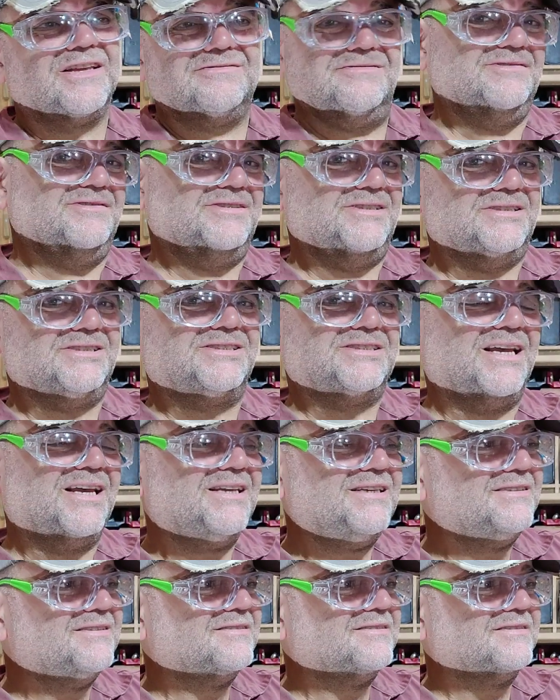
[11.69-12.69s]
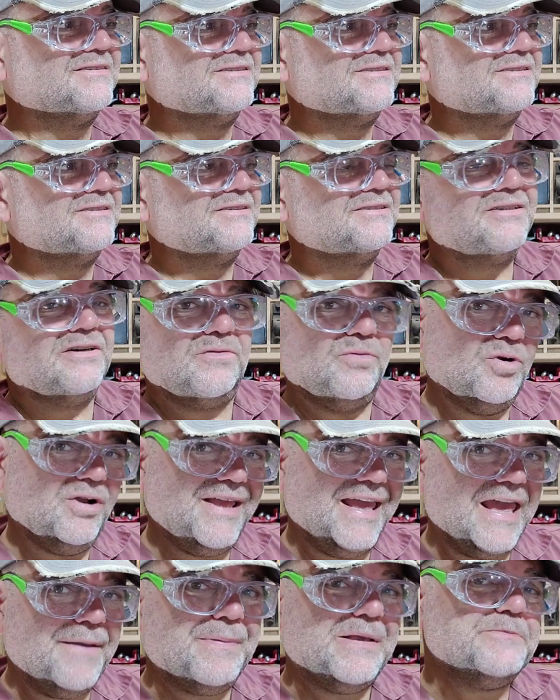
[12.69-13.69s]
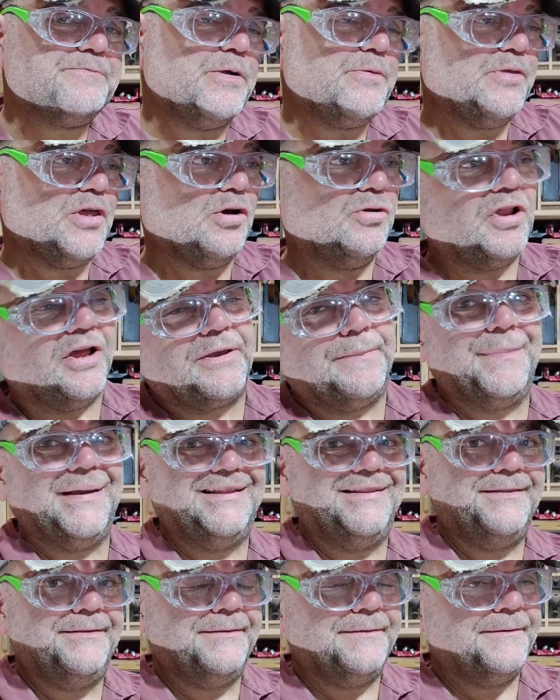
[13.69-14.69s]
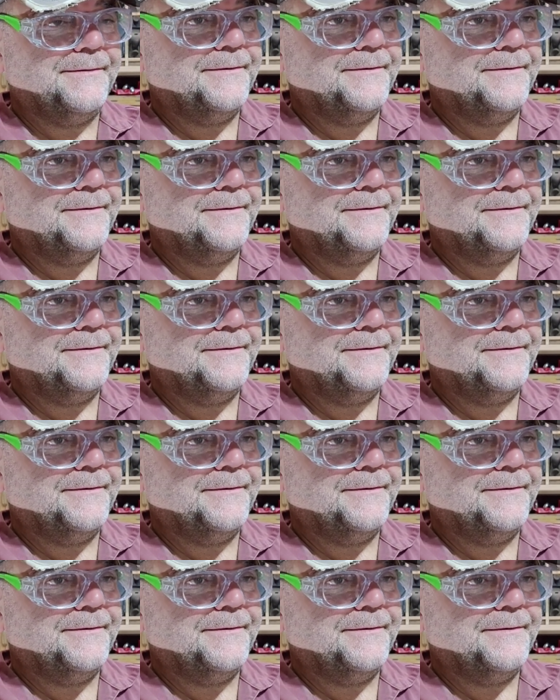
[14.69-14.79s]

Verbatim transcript: don't you say? well, yeah, please beep the old like button.